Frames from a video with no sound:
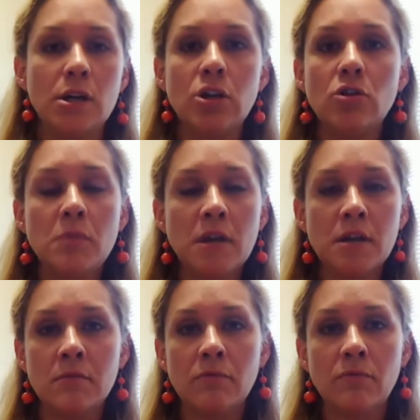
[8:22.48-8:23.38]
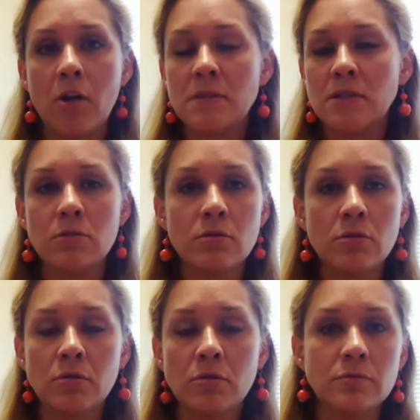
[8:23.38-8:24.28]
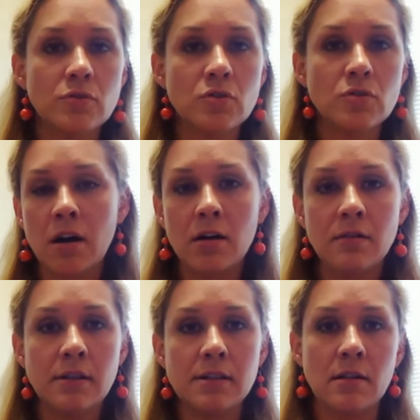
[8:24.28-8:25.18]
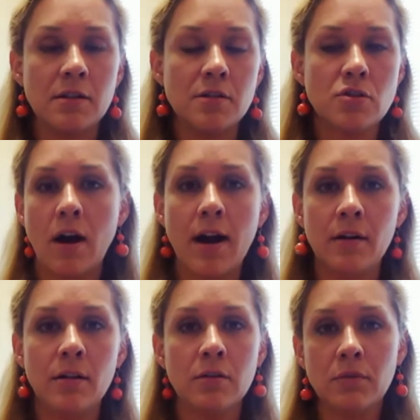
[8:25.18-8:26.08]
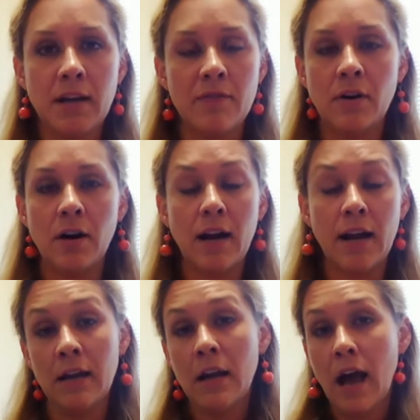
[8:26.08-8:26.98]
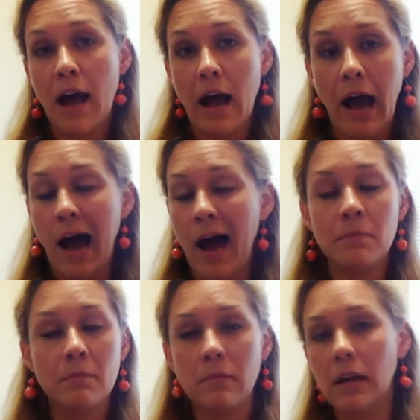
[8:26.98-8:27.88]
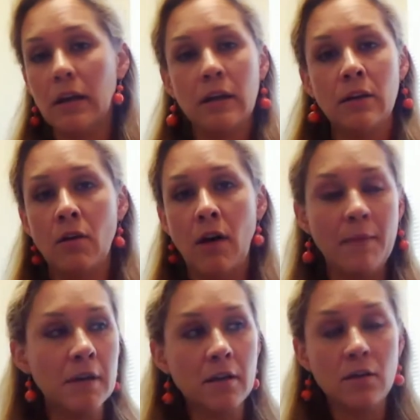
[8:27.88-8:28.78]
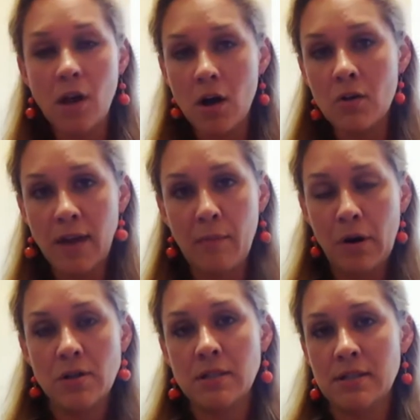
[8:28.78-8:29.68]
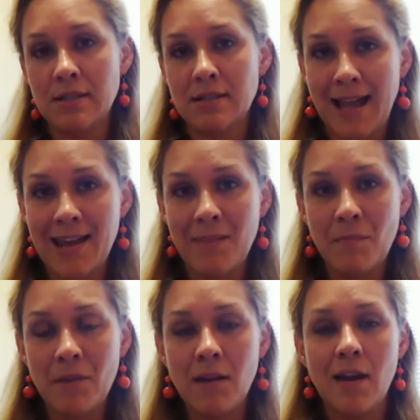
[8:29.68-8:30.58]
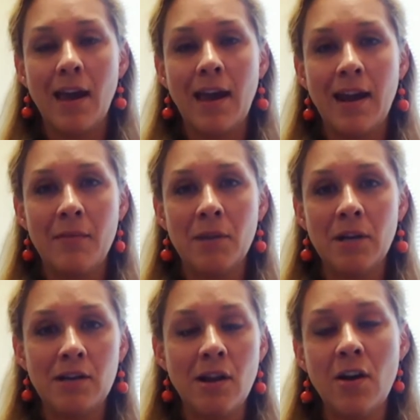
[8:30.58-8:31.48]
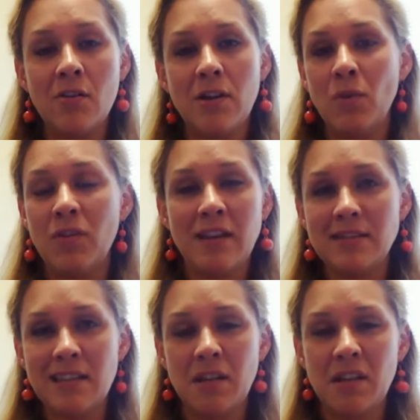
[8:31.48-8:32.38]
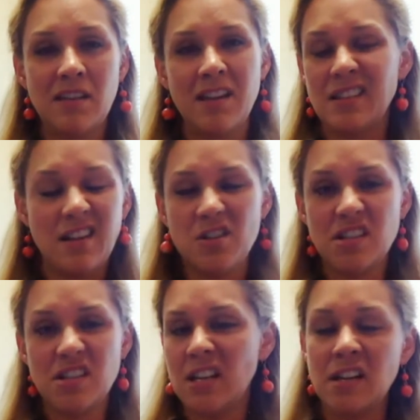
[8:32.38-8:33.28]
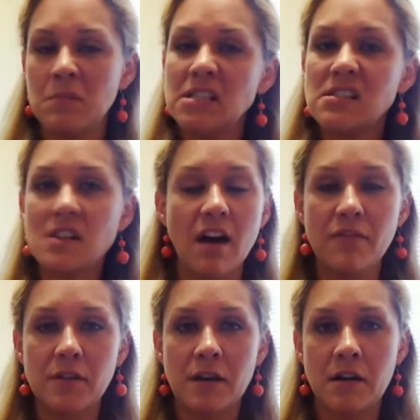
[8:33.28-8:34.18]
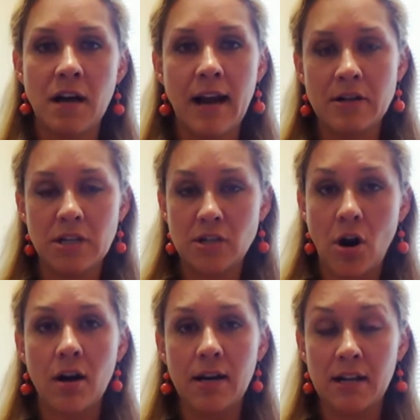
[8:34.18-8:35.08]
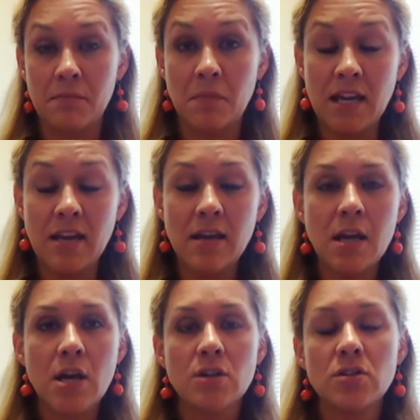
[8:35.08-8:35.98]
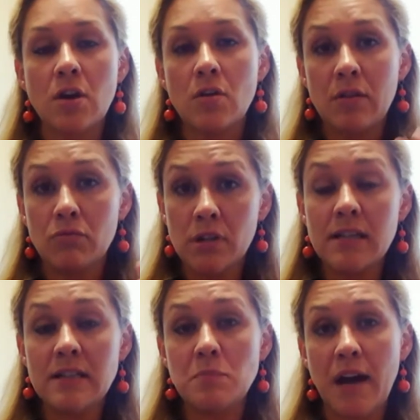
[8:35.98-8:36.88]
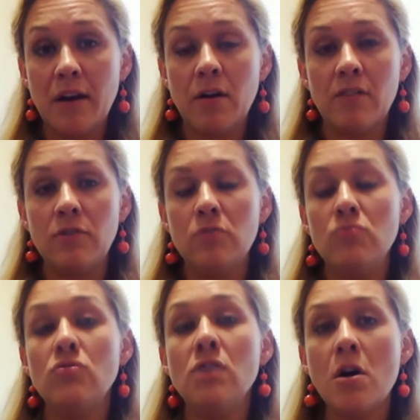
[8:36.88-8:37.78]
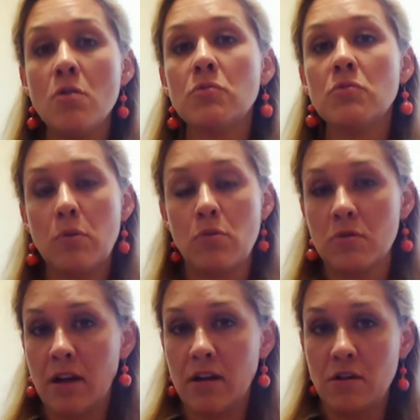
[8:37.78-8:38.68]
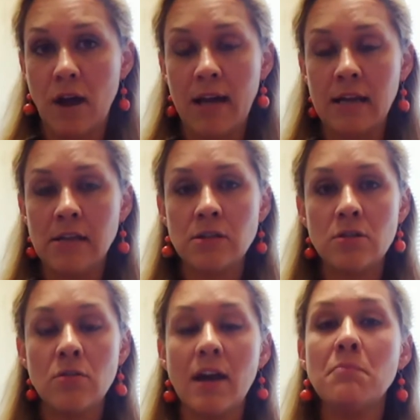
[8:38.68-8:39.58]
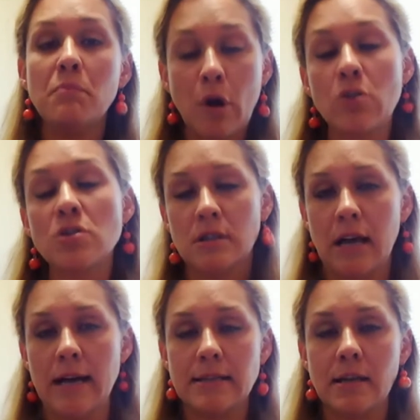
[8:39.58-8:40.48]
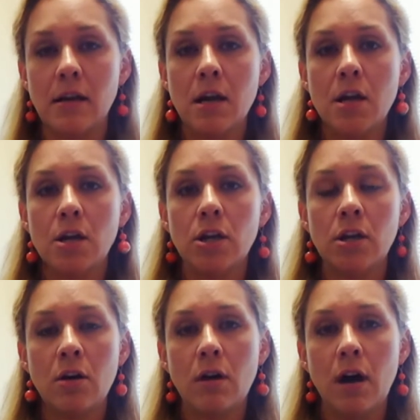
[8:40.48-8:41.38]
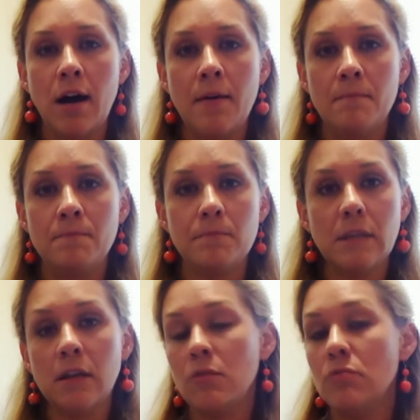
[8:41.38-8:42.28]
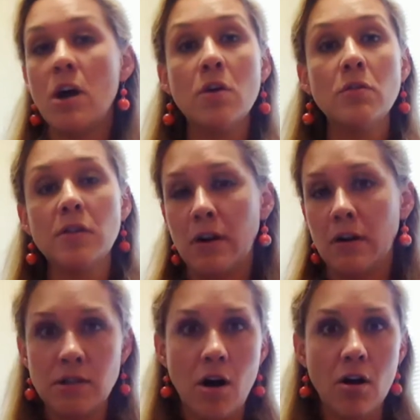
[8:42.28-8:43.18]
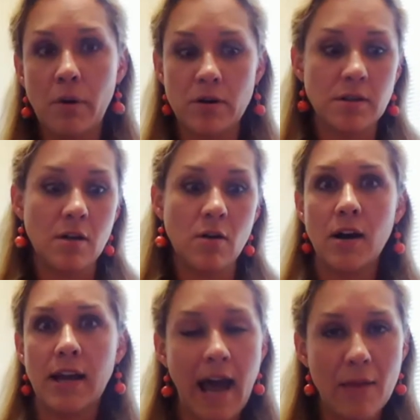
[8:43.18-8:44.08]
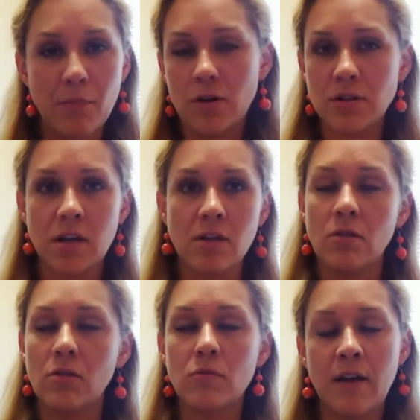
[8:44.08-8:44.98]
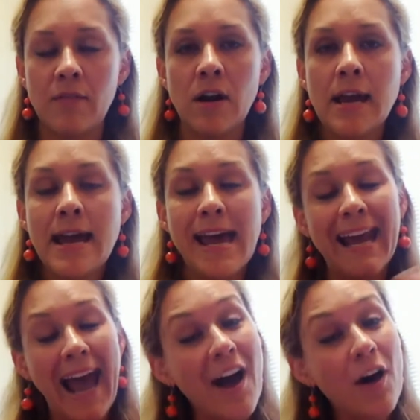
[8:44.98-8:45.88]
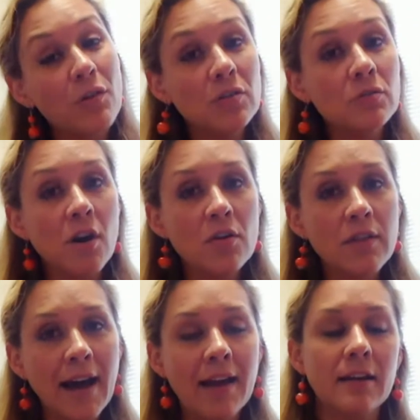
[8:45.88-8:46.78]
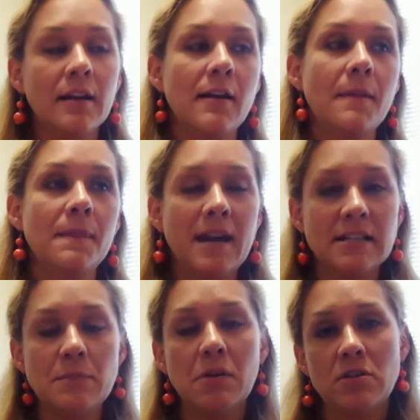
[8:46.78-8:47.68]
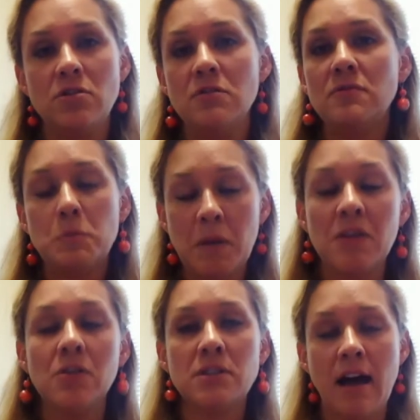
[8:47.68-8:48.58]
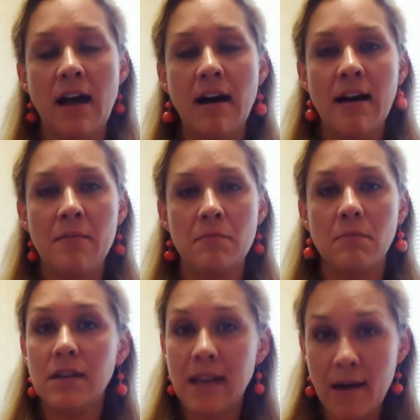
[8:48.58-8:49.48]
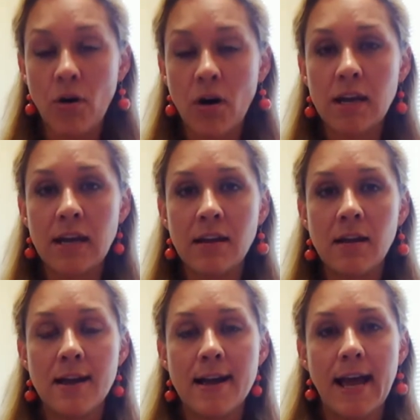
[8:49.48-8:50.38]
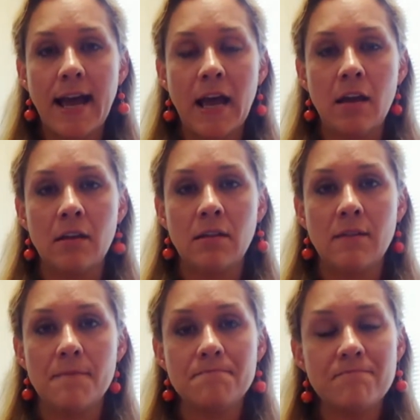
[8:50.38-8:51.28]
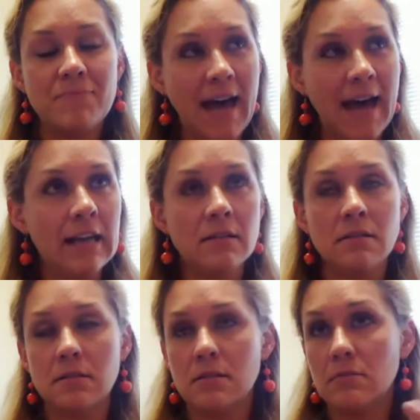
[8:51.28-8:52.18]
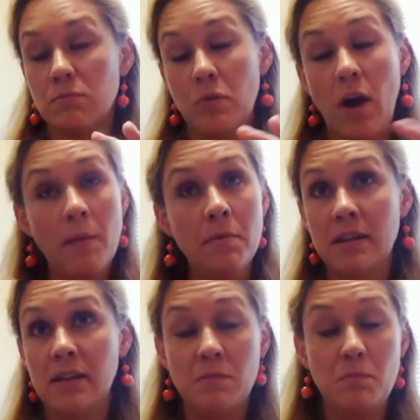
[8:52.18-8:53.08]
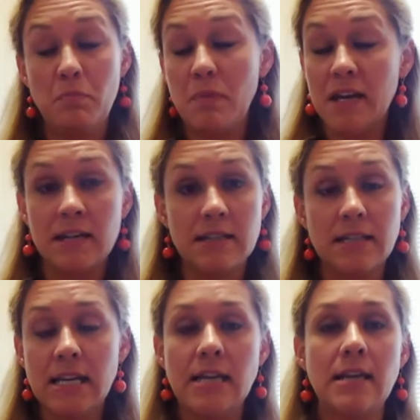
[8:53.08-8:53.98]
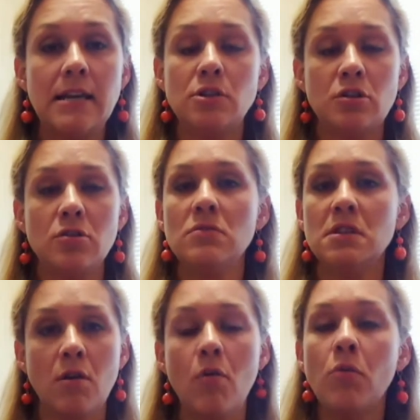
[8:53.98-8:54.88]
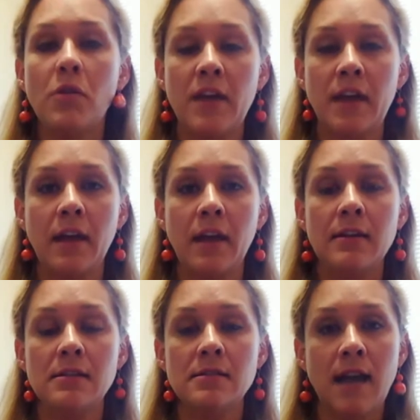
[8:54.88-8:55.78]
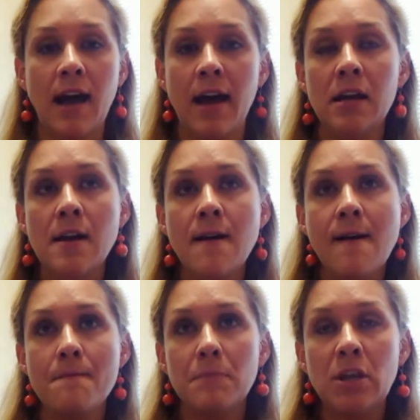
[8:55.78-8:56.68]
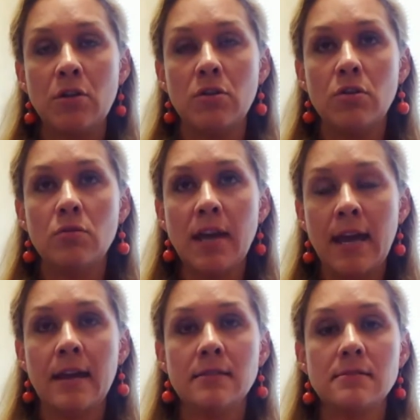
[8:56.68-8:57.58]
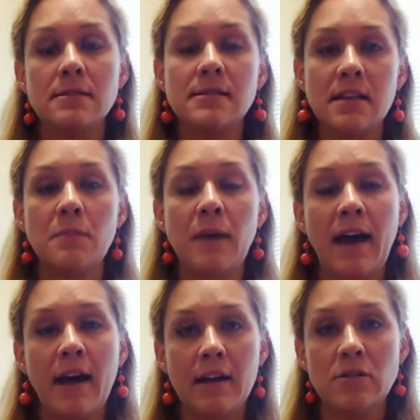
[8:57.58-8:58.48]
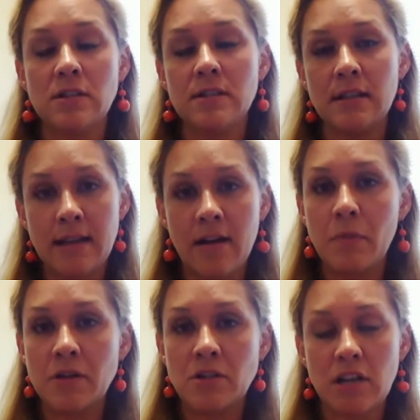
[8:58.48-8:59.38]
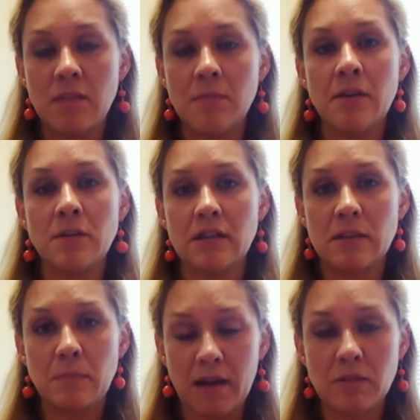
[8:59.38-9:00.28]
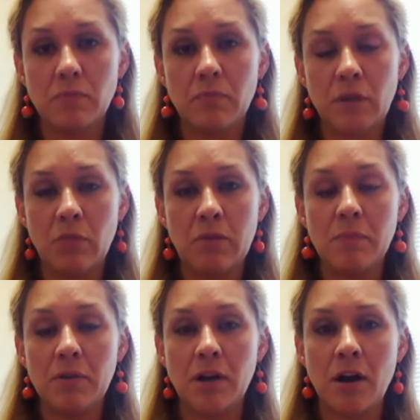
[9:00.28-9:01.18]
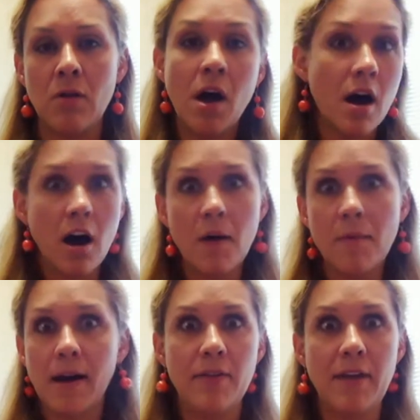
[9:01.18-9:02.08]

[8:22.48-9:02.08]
human pharmaceutical drug that's on a trial or whatever and right. i'm you know i'm going to know that person's name and mm-hmm. i'm going know that when they send me things that they're just sending me stuff that they're not actually targeting me so mm-hmm. it really is better if you know the reporter that you're writing to and personalize it you know right. Uh, you know know that they're a dog person or a cat person or whatever and how do you know that that's because you've spent your time networking and that is probably the biggest key to this whole thing is that you know you can't sit back and just send out a bunch of emails and expect you know people to go oh my god